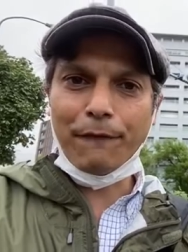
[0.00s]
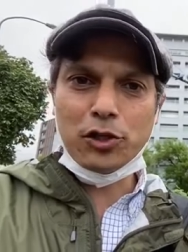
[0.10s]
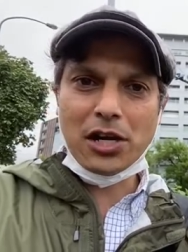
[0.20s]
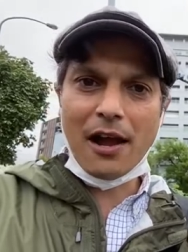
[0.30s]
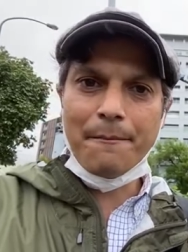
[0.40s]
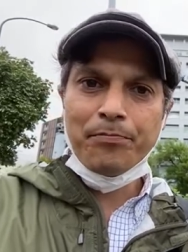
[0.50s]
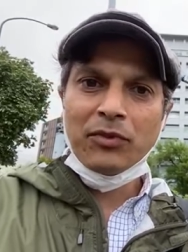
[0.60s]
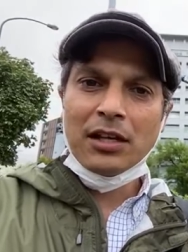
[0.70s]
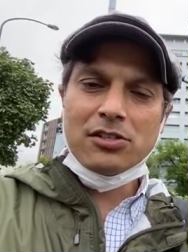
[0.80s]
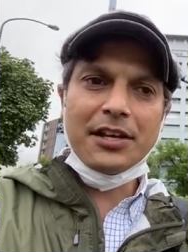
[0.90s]
job,
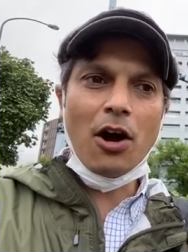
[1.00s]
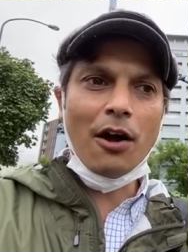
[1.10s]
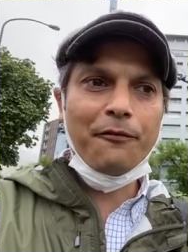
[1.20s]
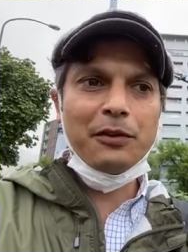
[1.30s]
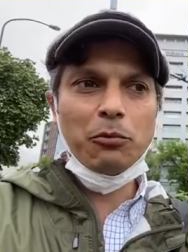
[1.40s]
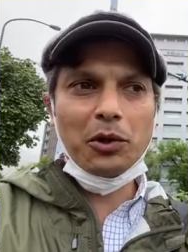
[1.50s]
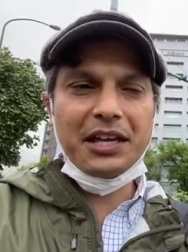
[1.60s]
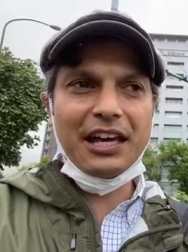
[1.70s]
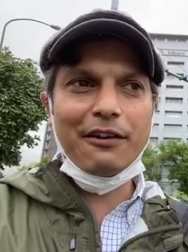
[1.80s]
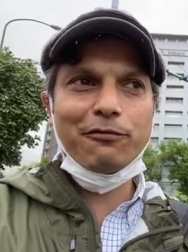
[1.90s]
so they often will
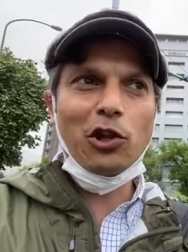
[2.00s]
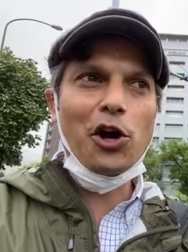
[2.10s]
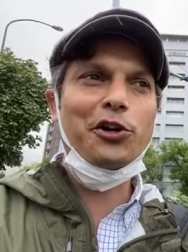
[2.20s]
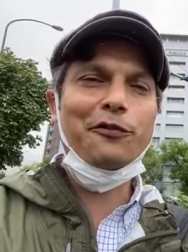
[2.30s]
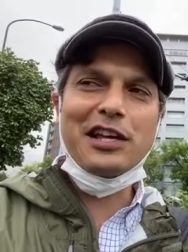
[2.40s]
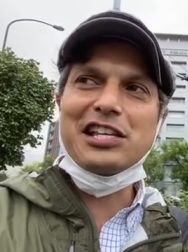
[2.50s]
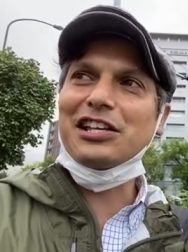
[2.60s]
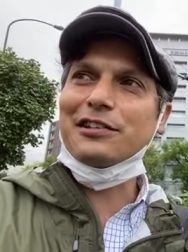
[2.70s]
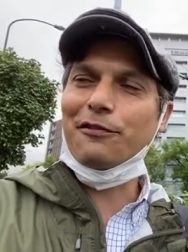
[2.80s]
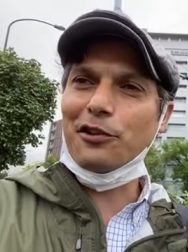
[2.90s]
give longer
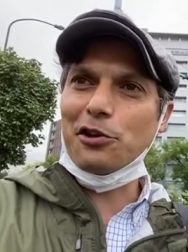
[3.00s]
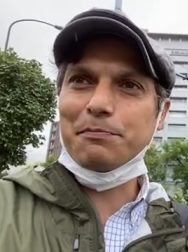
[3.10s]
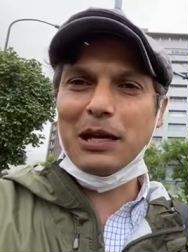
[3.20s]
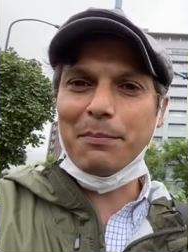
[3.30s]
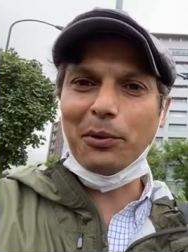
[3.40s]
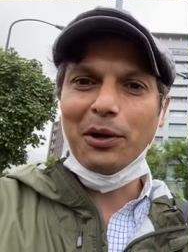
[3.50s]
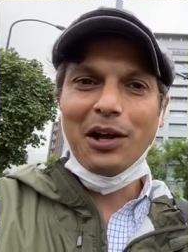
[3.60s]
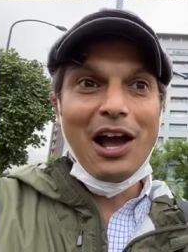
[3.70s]
visas for those people.